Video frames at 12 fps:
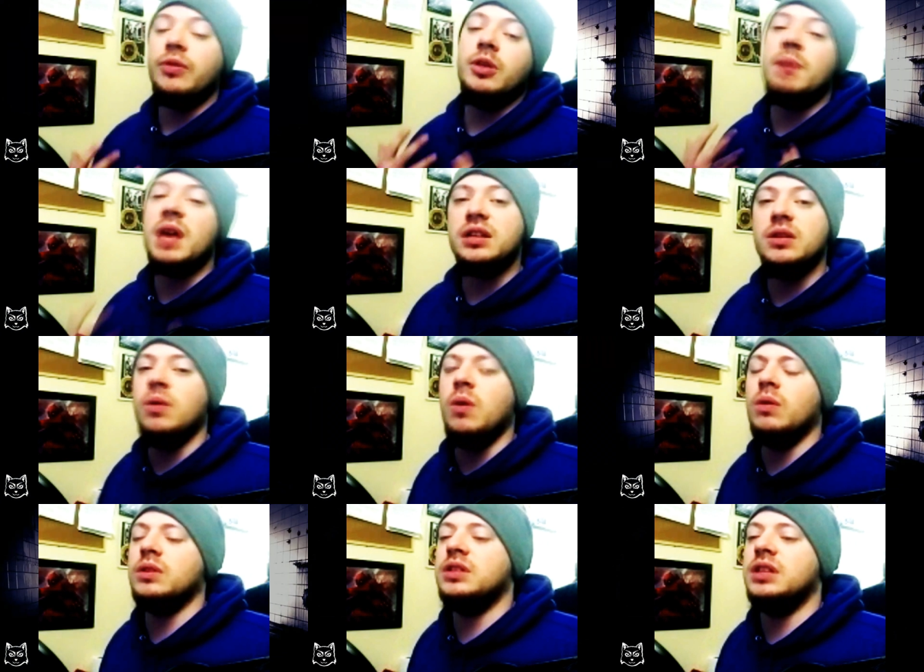put the
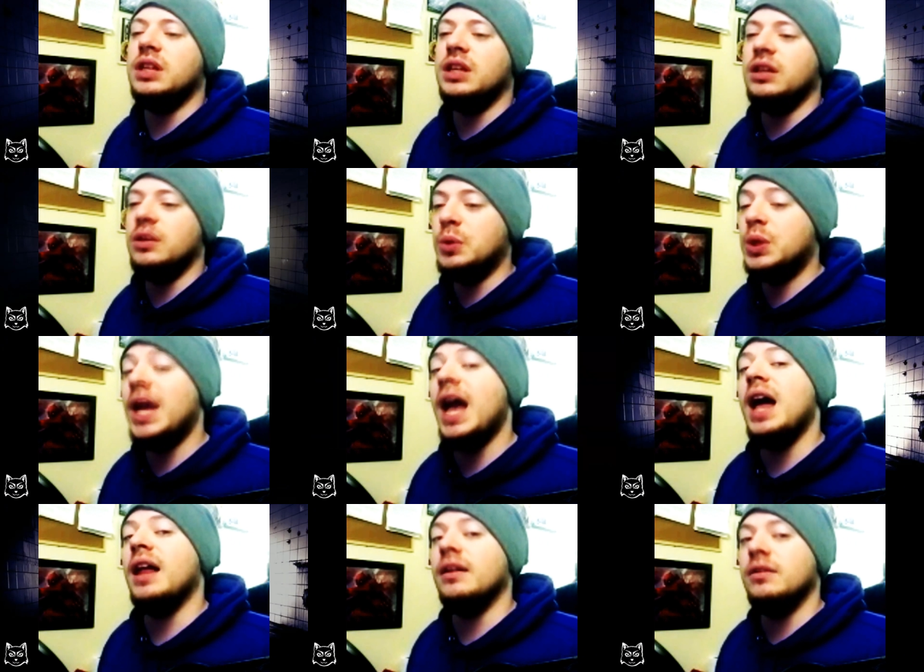best quality
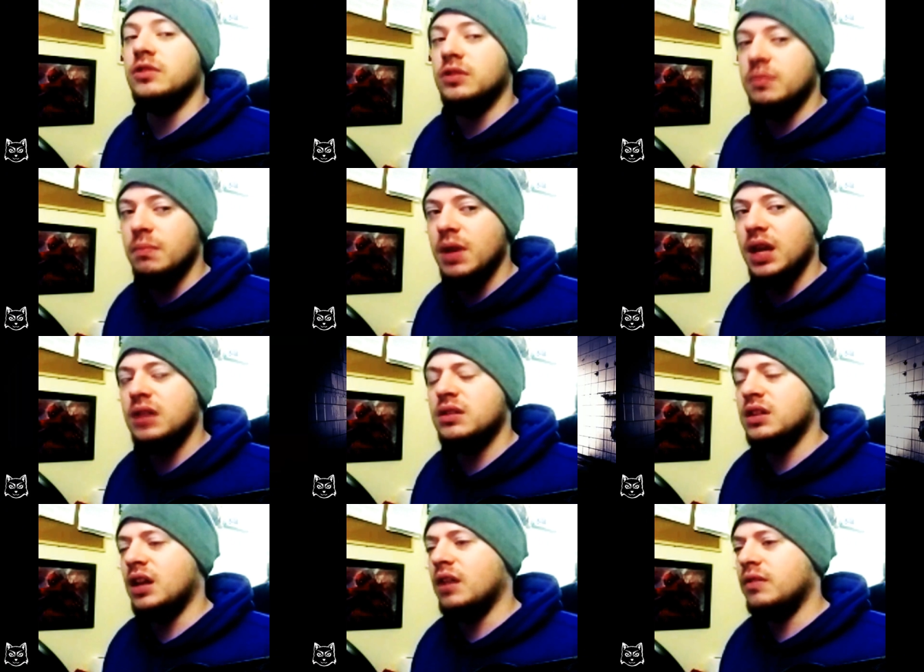you can. Just
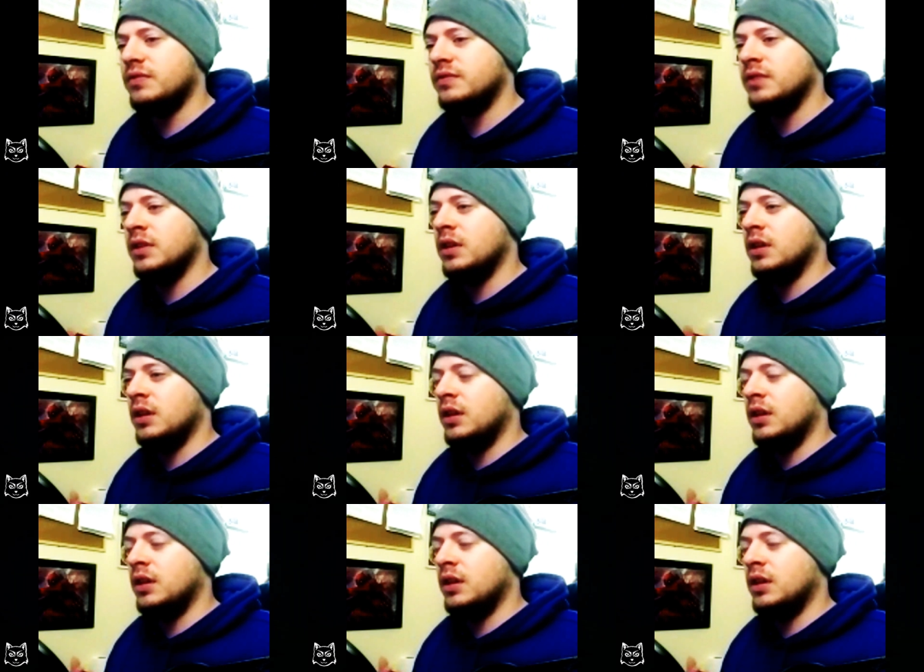make yourself